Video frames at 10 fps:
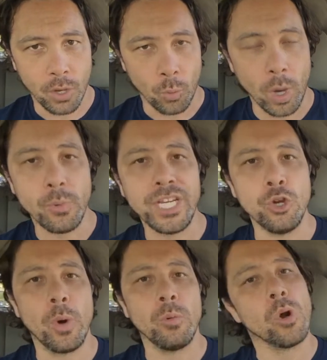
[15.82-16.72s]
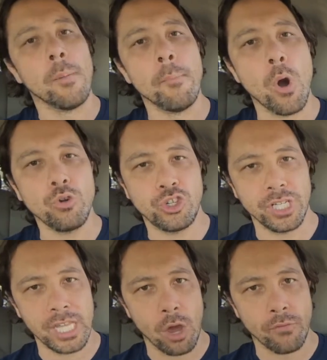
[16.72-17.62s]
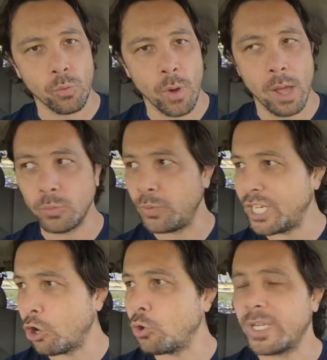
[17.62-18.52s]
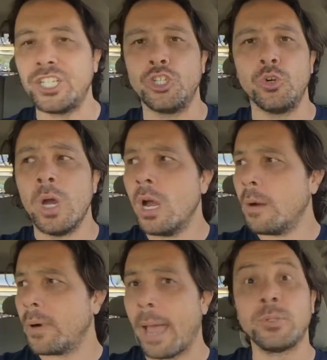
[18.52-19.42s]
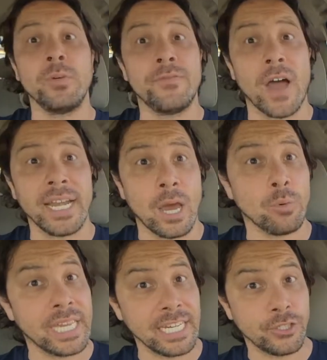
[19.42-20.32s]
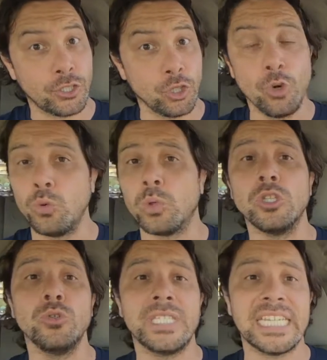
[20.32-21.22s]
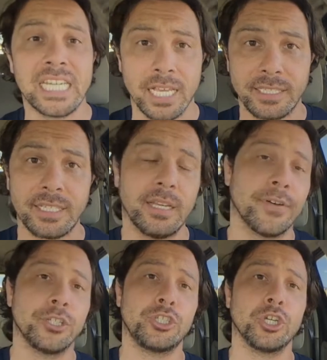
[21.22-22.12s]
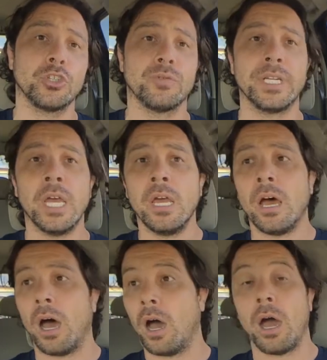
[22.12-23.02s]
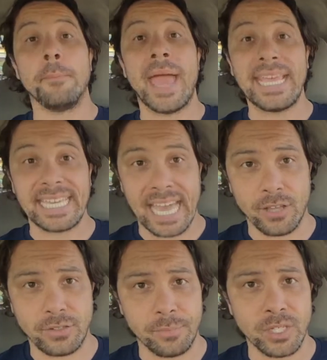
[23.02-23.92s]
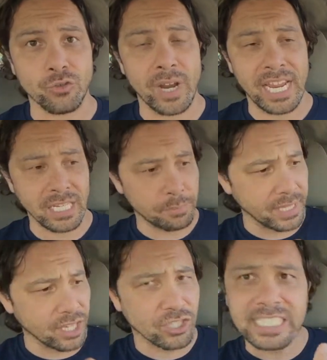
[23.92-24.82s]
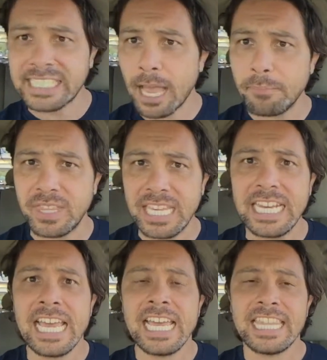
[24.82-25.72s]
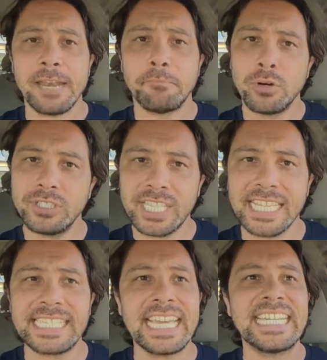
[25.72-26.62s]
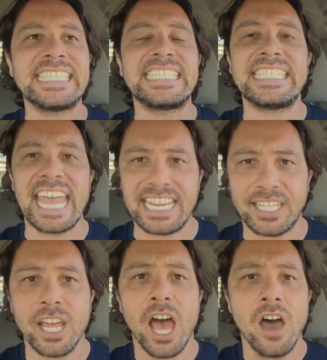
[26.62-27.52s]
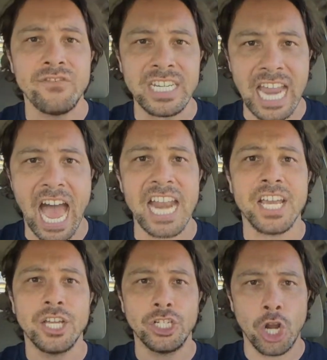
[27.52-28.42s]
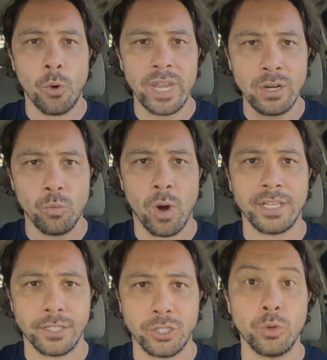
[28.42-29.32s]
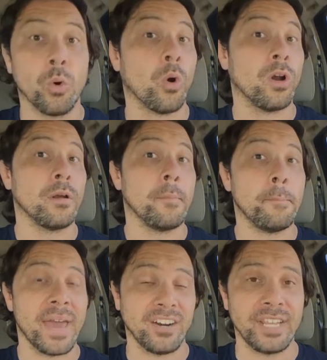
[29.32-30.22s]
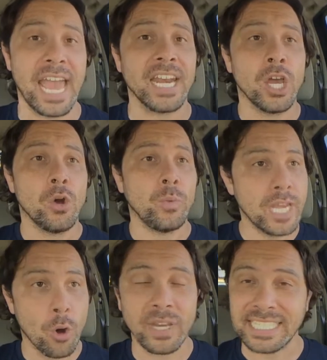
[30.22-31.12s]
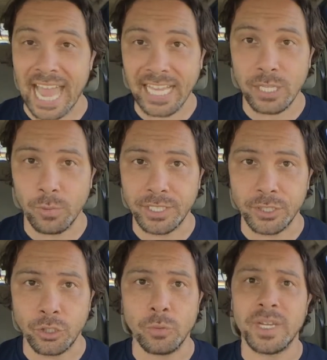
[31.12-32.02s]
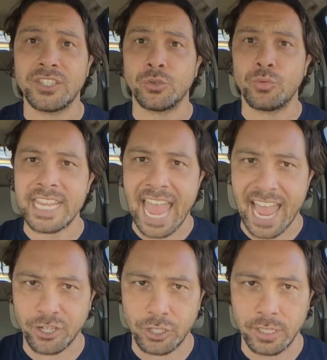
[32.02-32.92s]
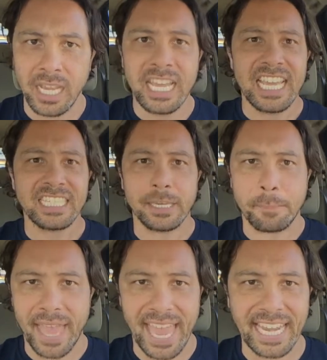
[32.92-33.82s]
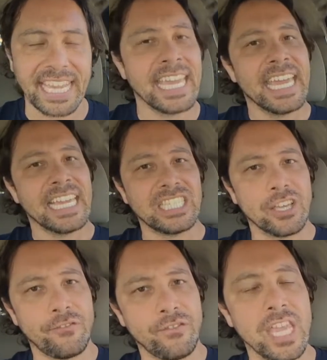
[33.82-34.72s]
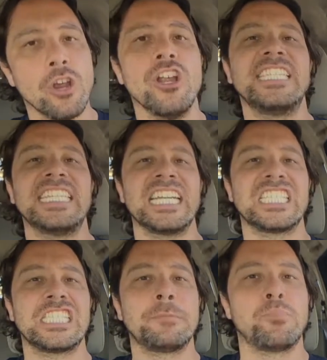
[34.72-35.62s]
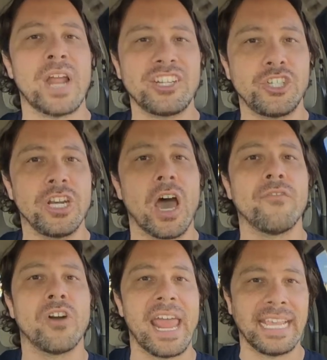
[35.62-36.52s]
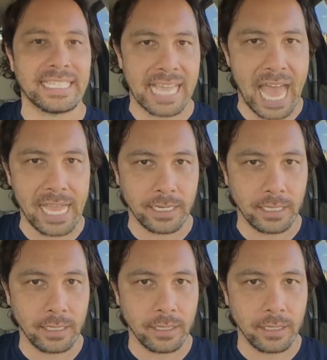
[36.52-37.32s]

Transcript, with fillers: What do we do when we're emotionally overwhelmed? We don't know what to do. Perhaps we find out we're getting sued, we're losing custody of our children, our bank accounts have been drained, but there's something that puts us in a state of not knowing what to do, or better yet, we know exactly what to do, but it's a reaction, it's a panic, it's a fear, it's an expression of our anxiety.